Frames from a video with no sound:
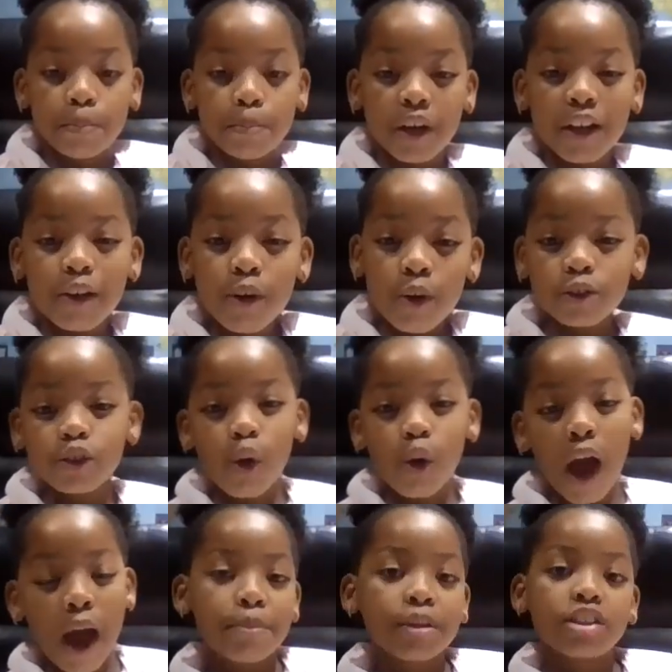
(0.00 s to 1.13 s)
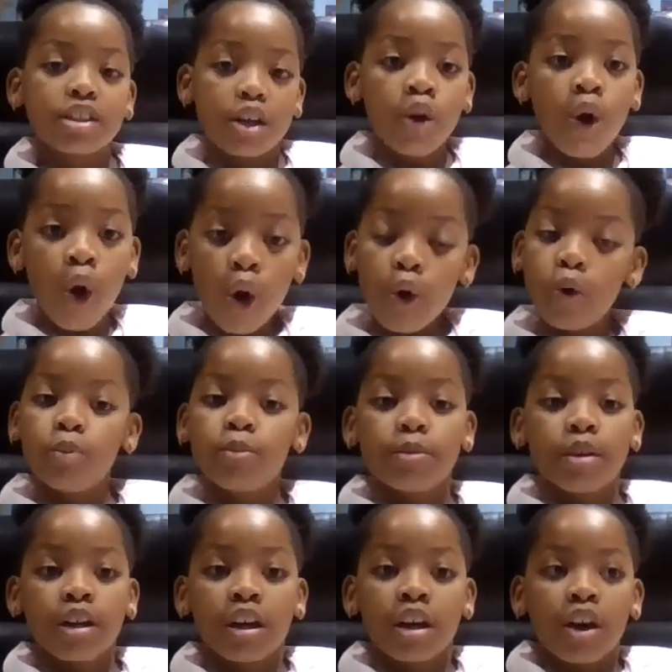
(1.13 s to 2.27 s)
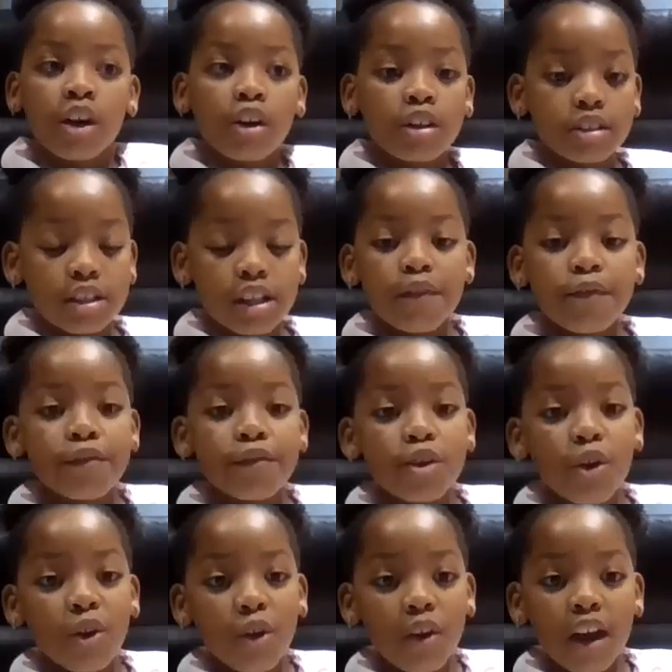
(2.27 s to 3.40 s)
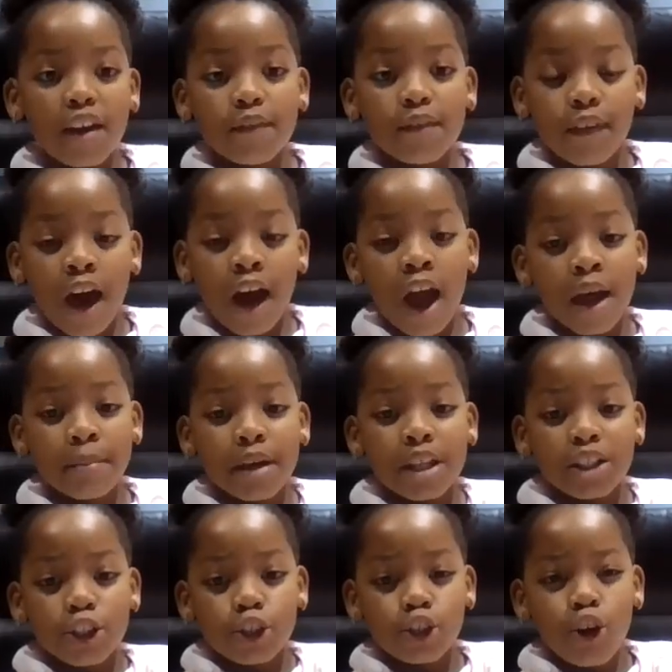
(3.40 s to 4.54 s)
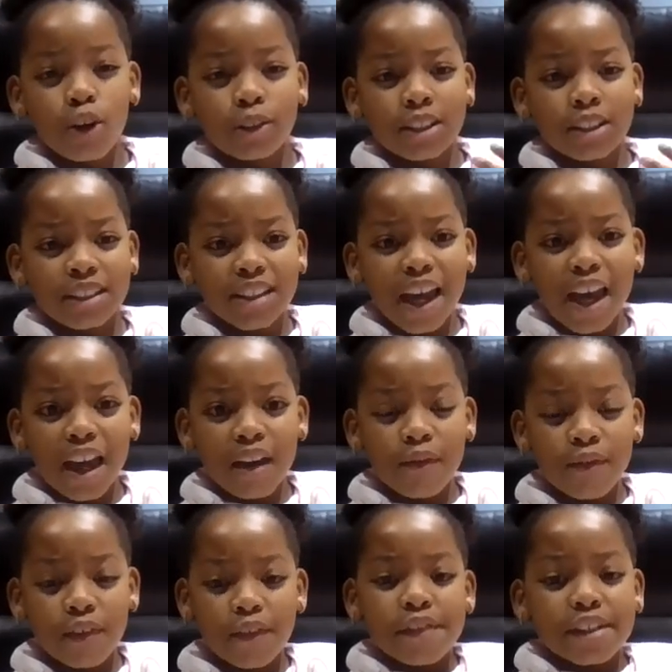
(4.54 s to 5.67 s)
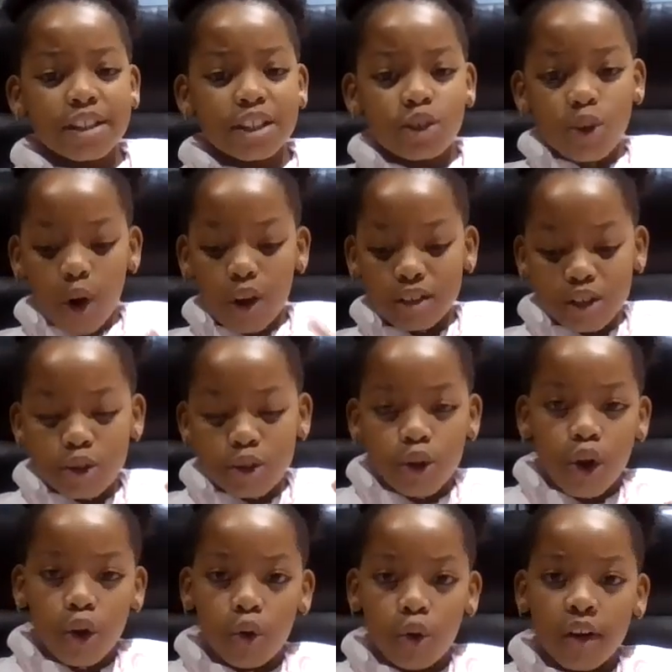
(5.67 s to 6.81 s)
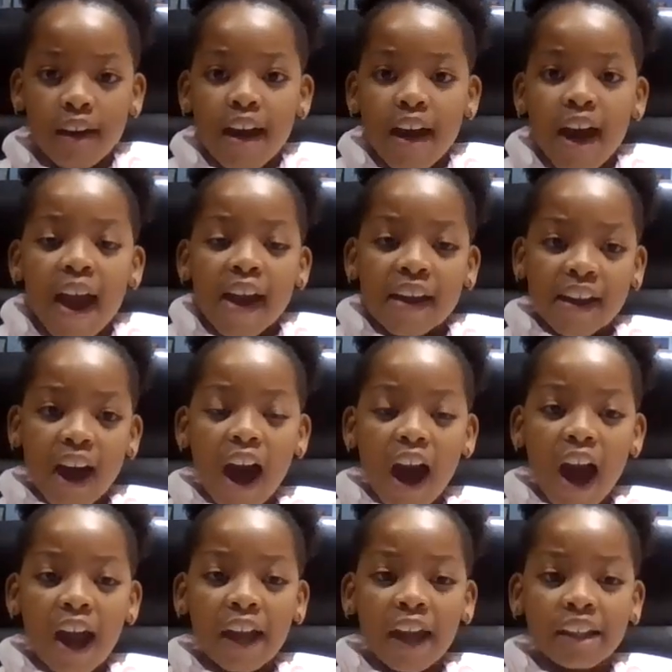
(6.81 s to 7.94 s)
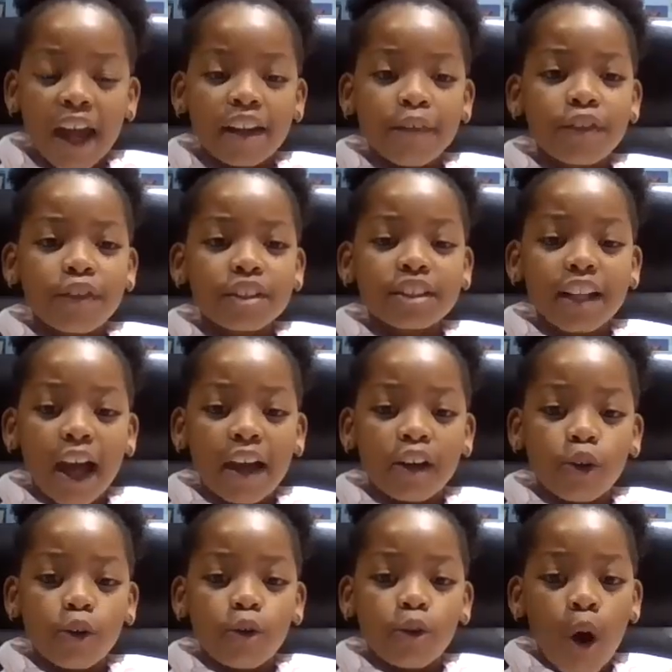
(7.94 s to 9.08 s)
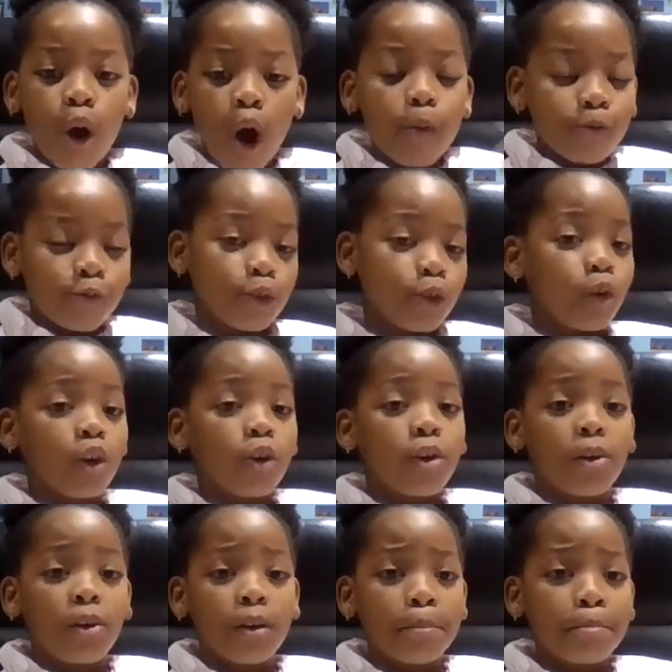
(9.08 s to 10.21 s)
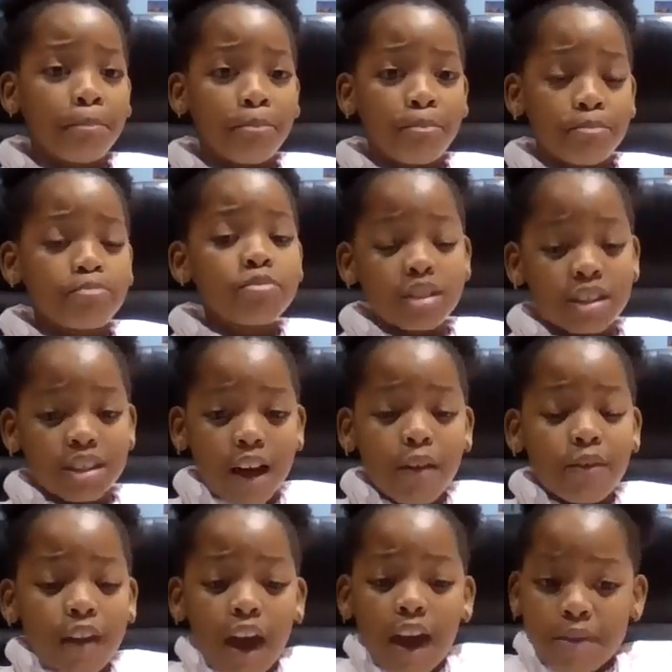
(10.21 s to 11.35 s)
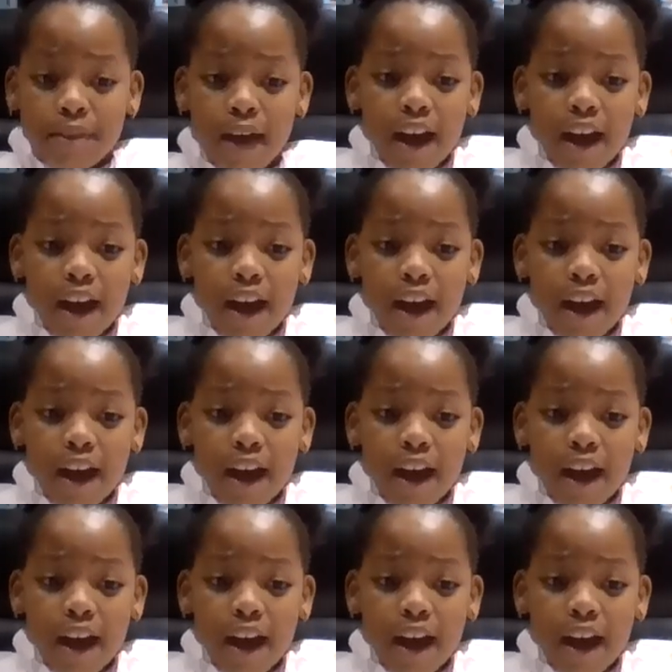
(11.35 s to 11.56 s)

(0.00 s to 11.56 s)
bullying also happens at home. Because if your environment is not safe, if it's not, kind, and if it's like harmful or stuff like